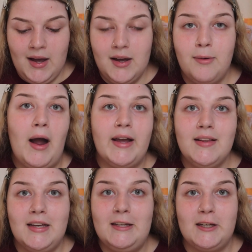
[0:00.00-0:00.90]
Probably
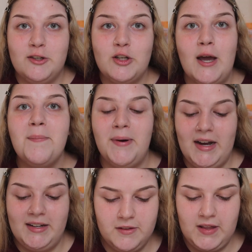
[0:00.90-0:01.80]
because I eat like shit,
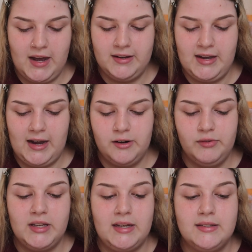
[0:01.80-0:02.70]
but in that, yeah, I don't
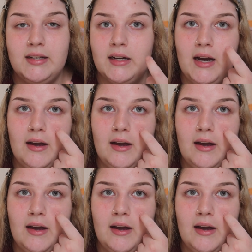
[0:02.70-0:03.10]
really get sick.